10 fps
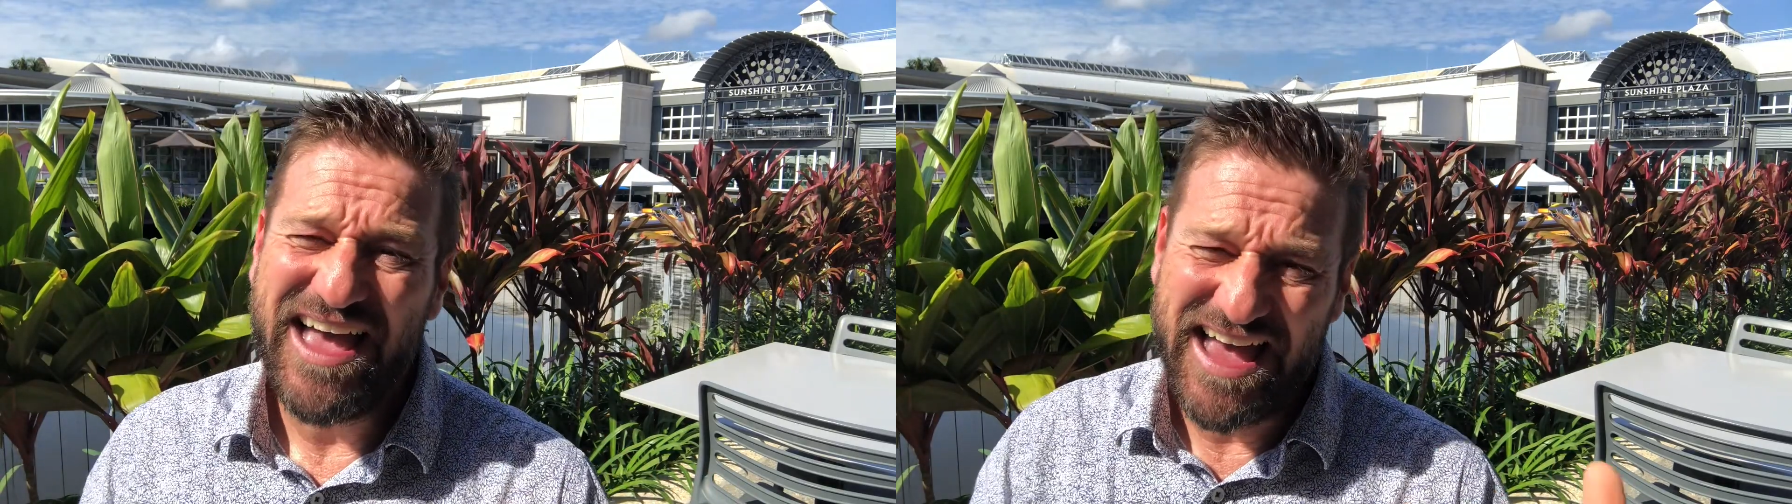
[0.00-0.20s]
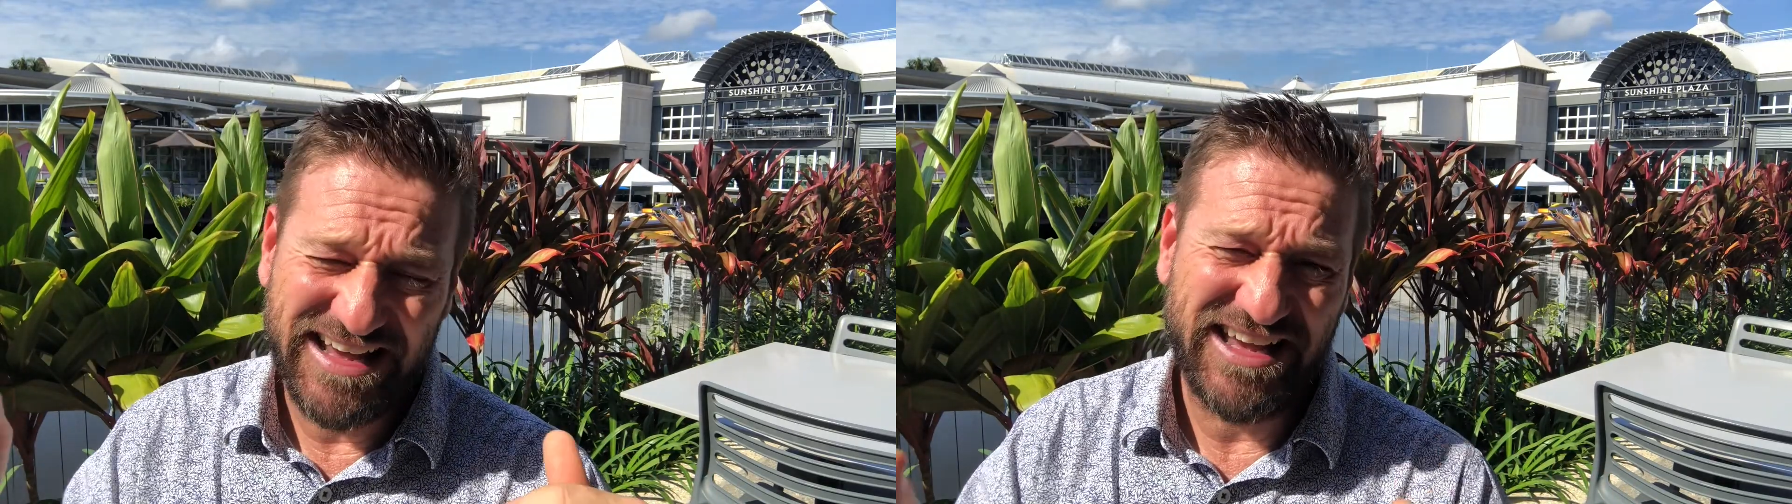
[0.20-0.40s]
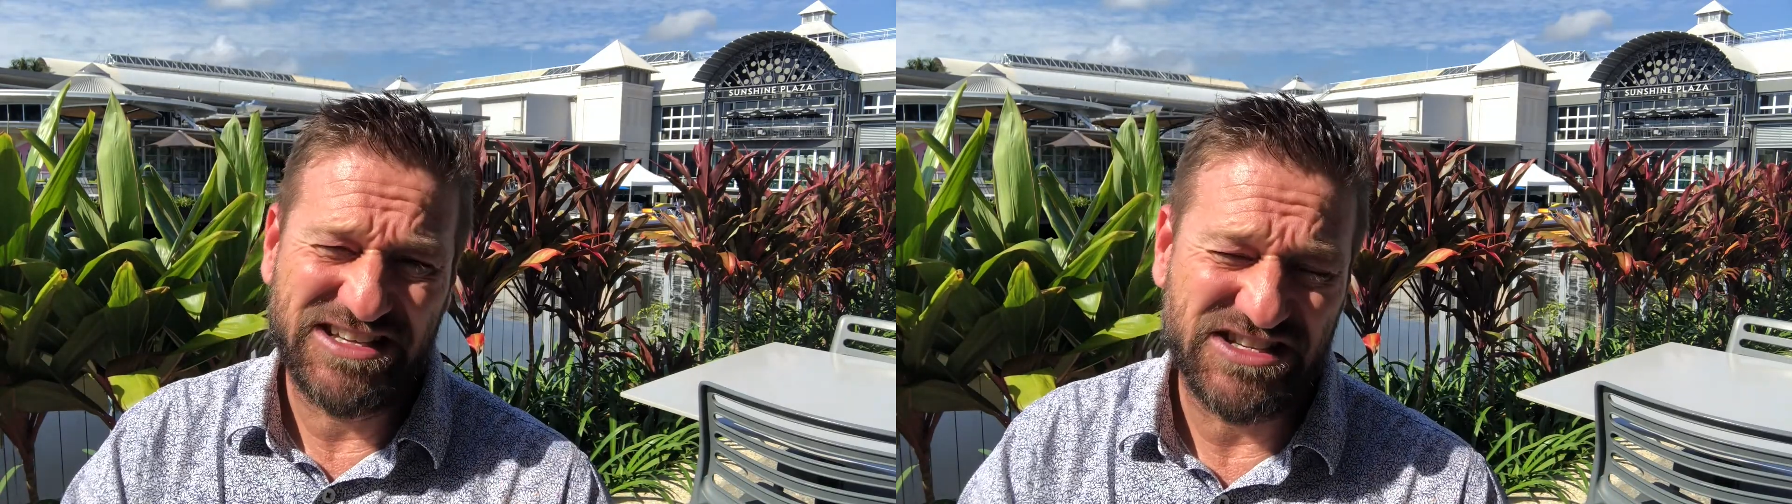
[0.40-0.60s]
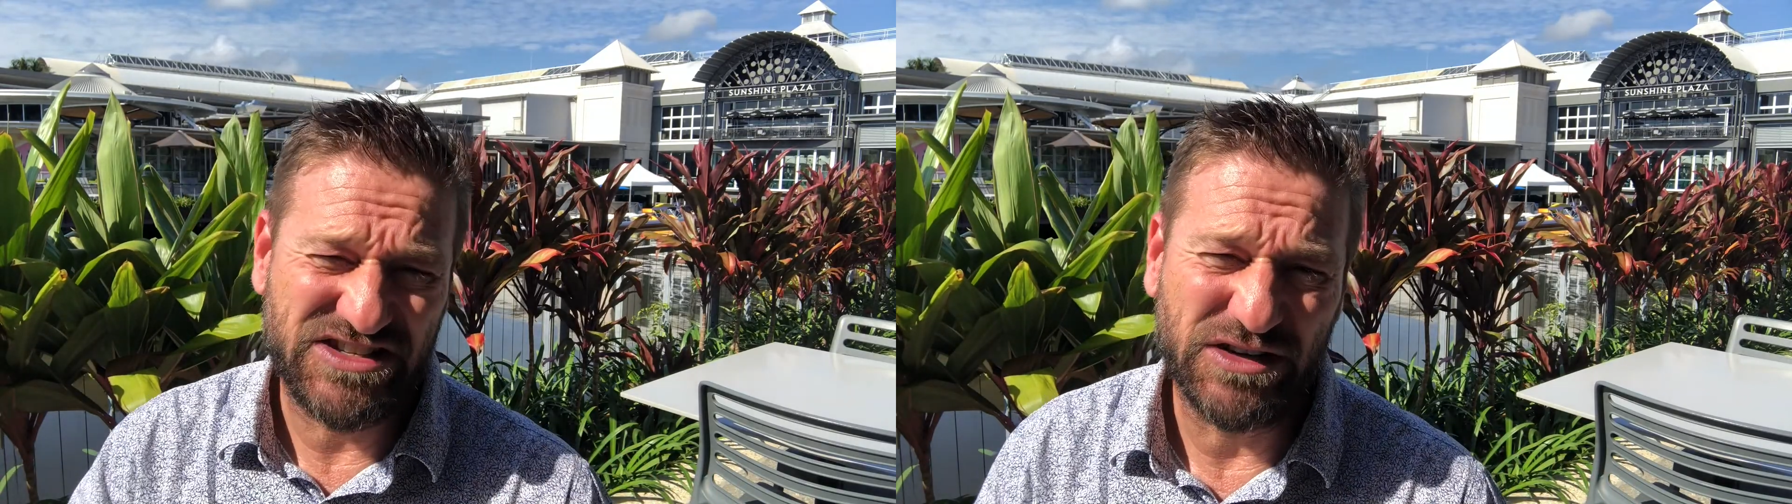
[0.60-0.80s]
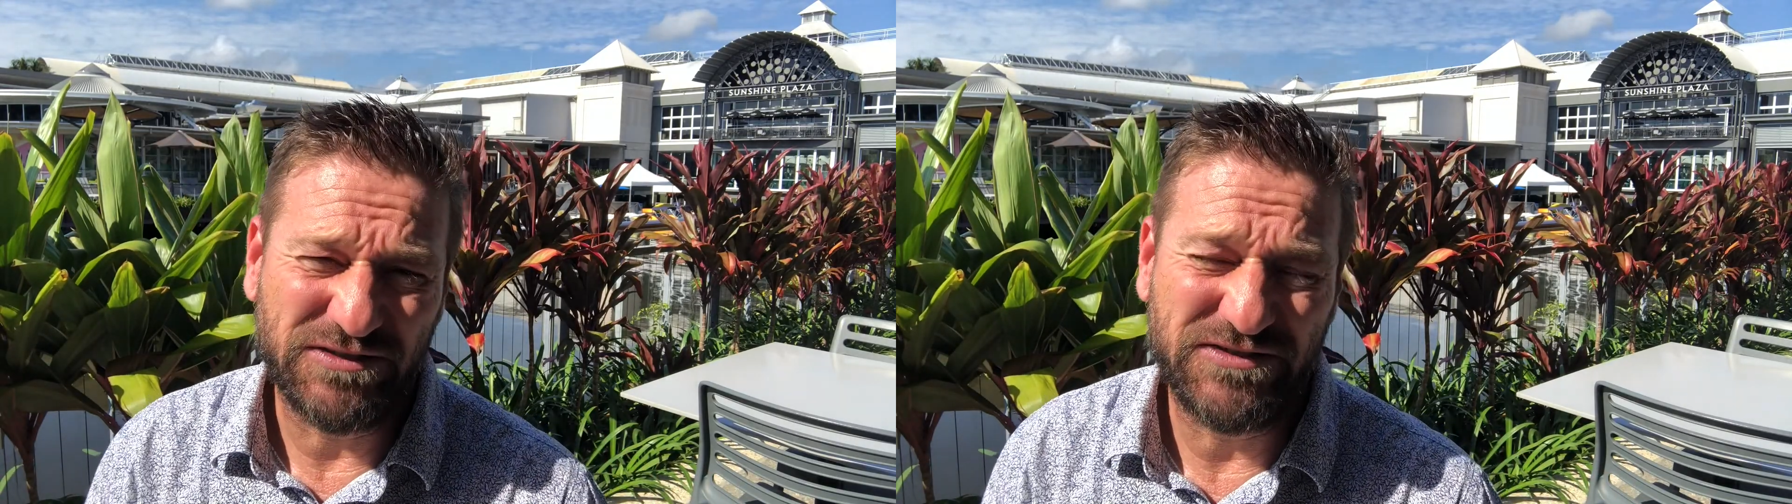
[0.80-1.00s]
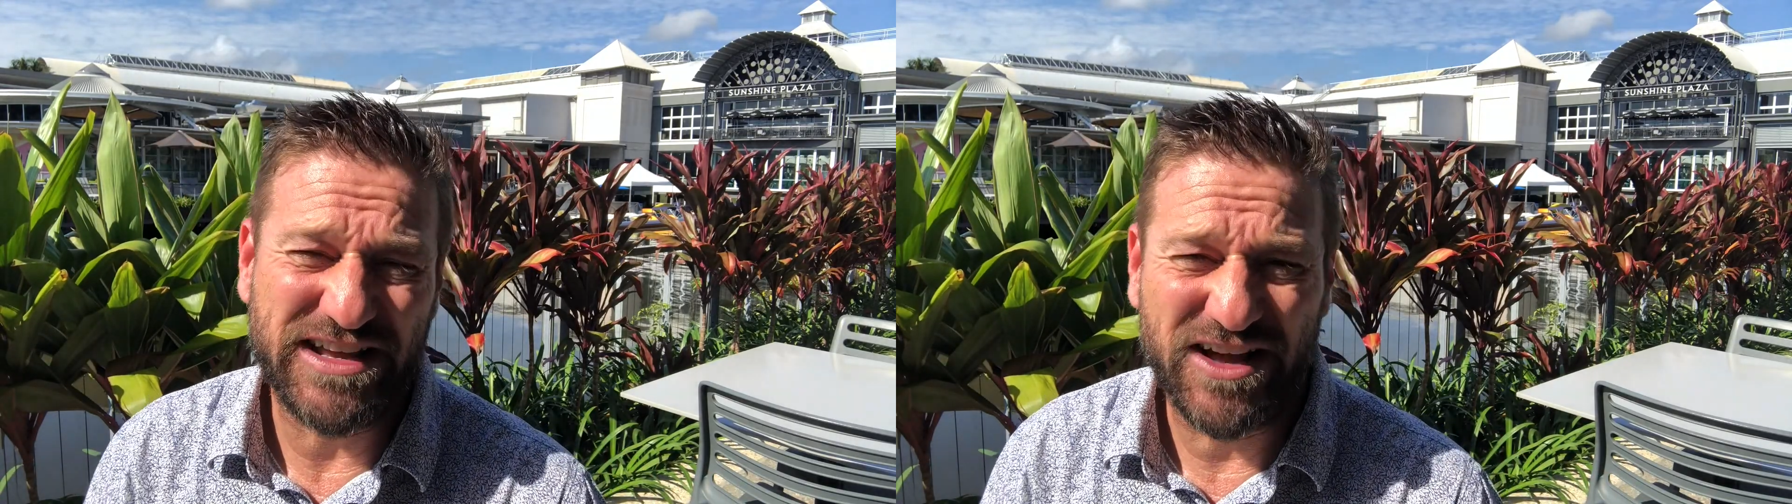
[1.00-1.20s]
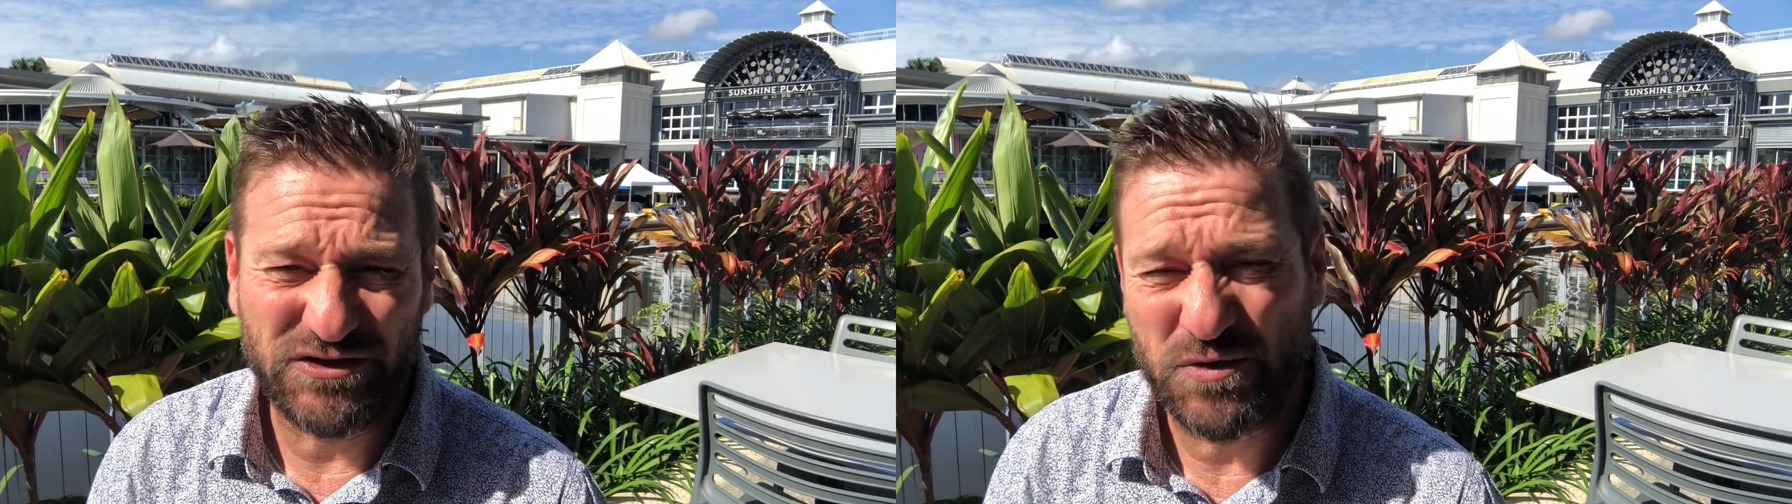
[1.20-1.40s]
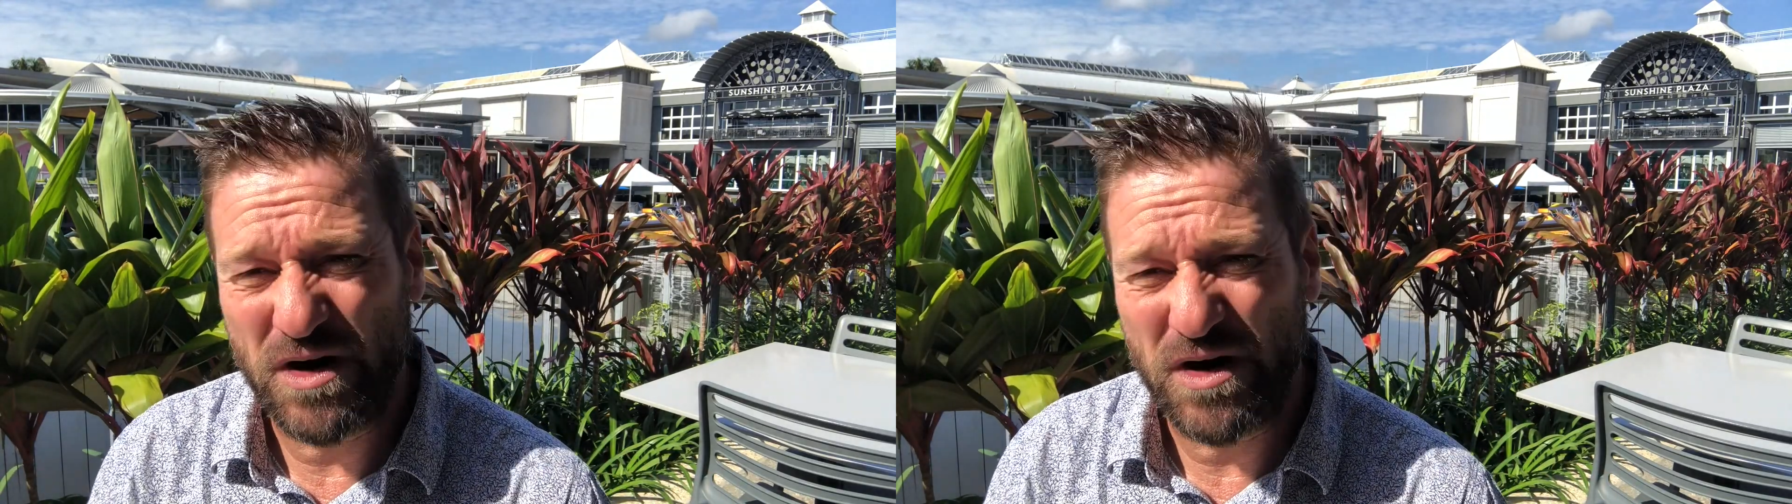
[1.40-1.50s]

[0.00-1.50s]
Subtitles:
and get yourself down to